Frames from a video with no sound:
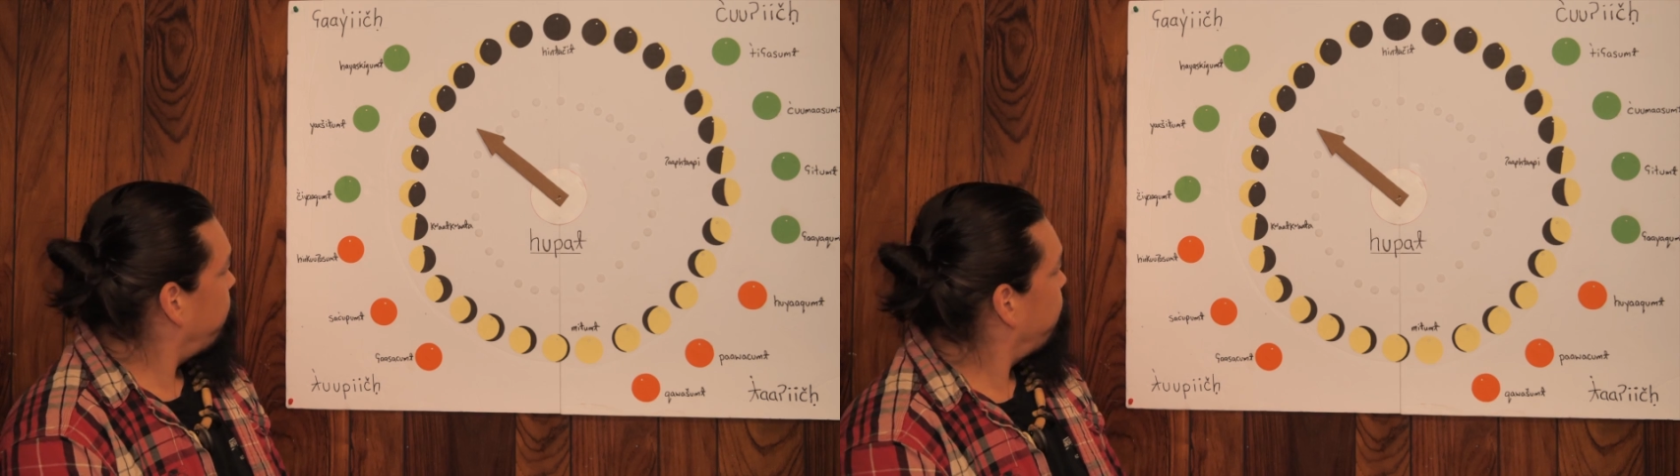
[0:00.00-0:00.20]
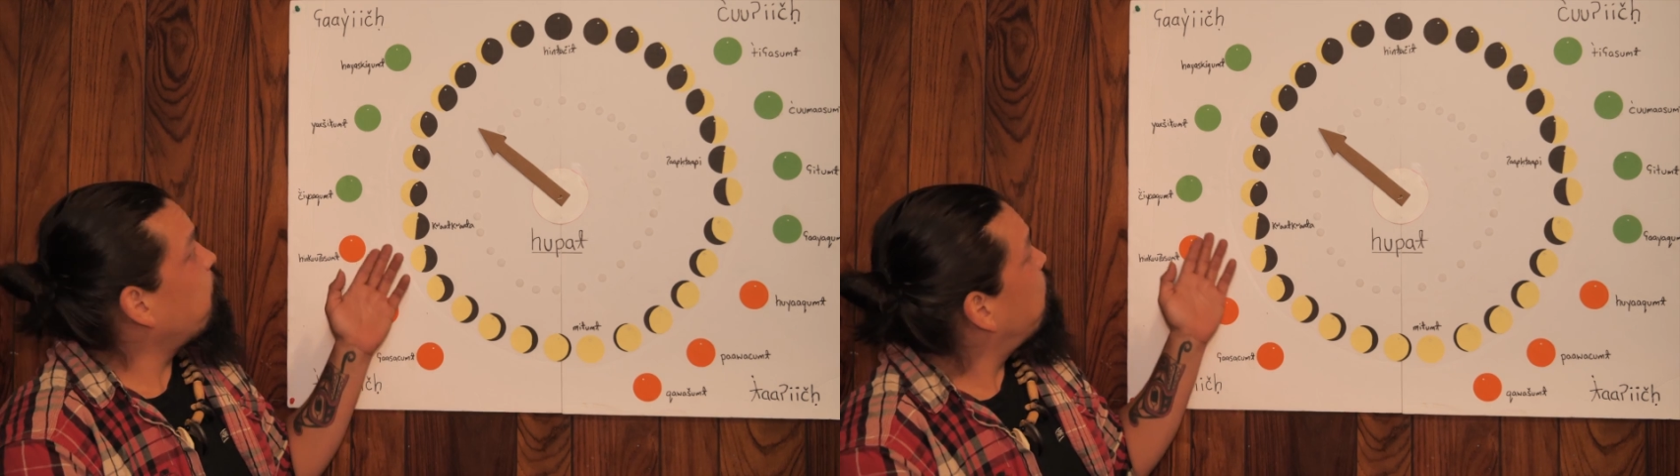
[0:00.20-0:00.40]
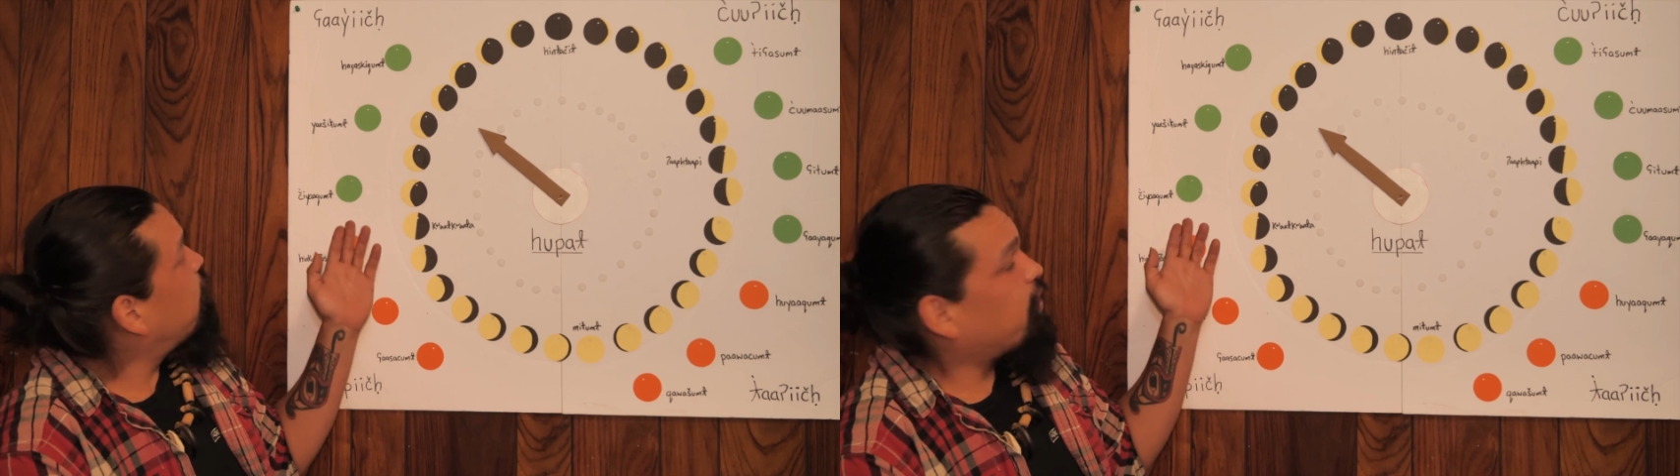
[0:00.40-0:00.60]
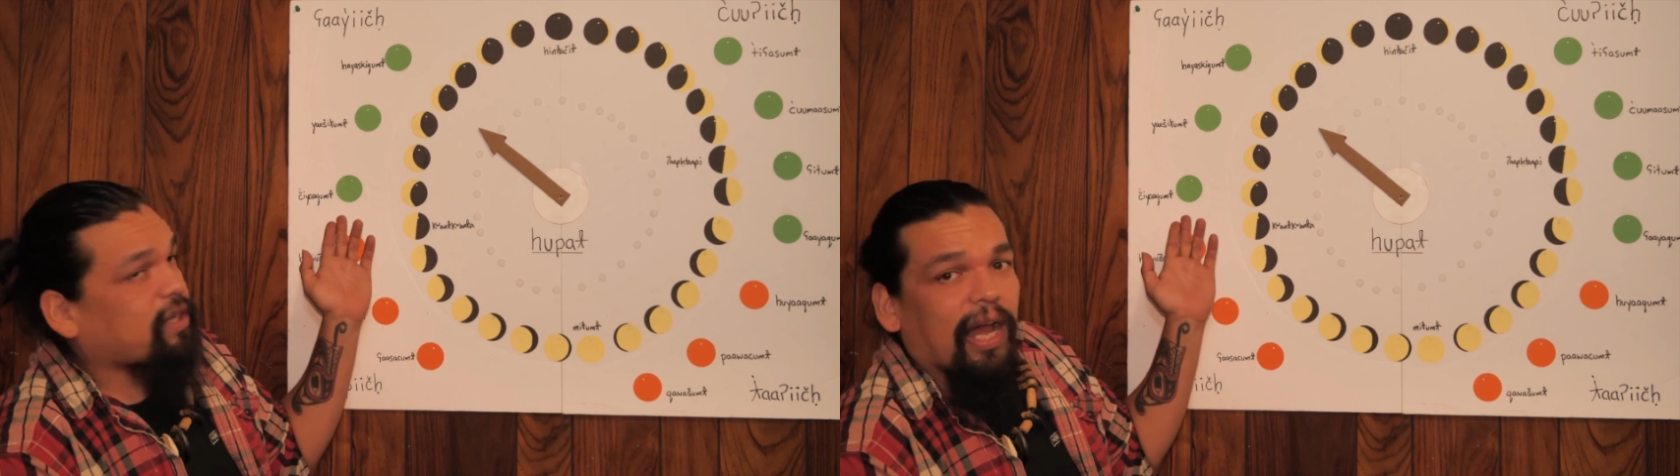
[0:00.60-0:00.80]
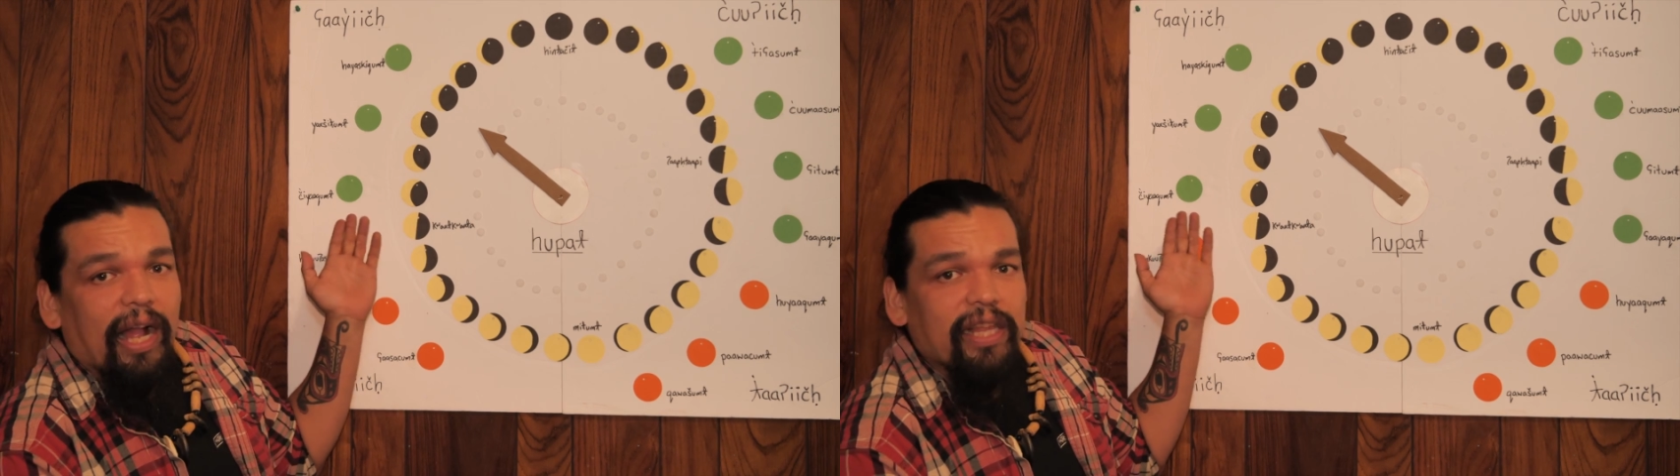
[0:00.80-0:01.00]
Next we move
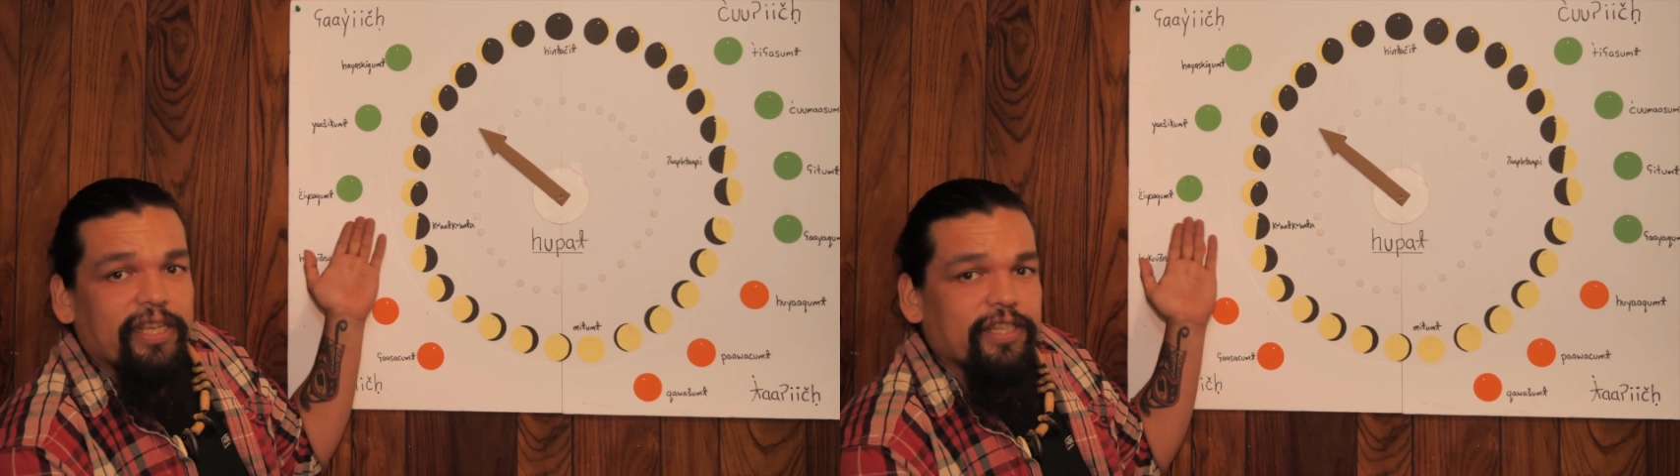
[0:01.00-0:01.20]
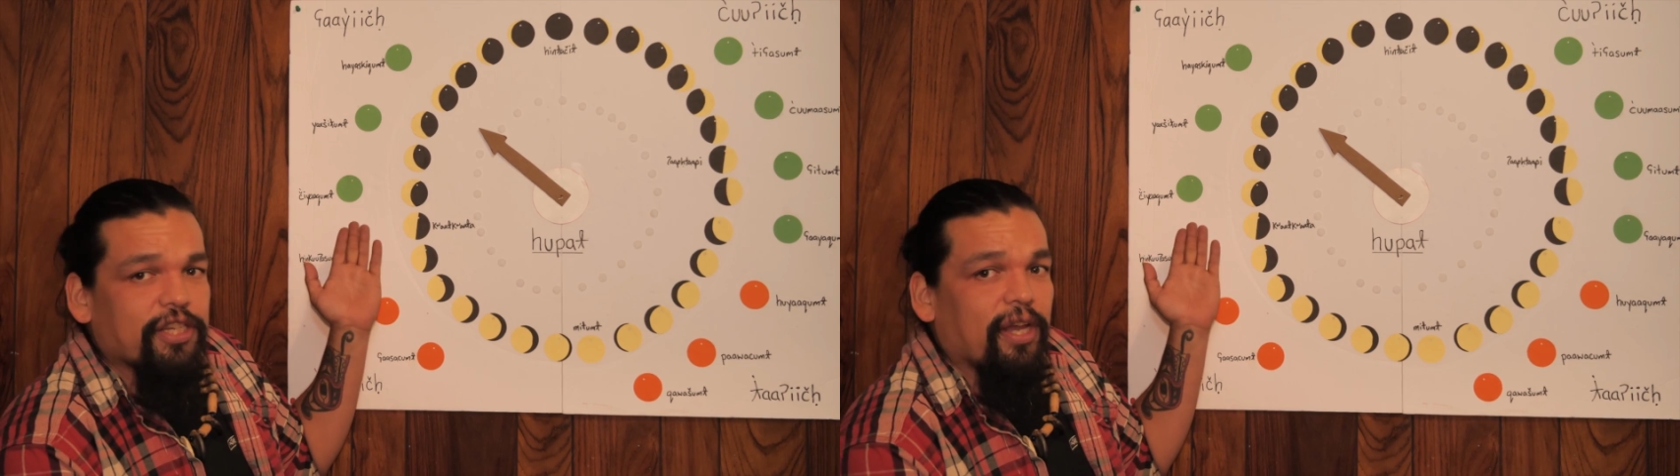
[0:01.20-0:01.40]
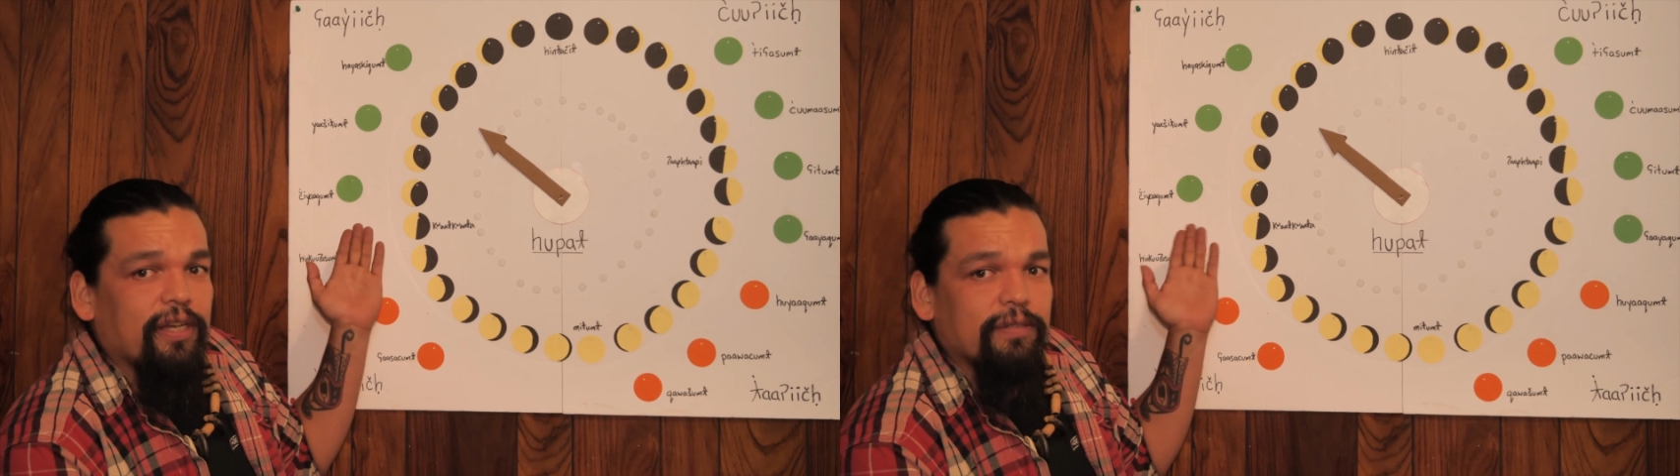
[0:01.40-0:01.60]
into Aich,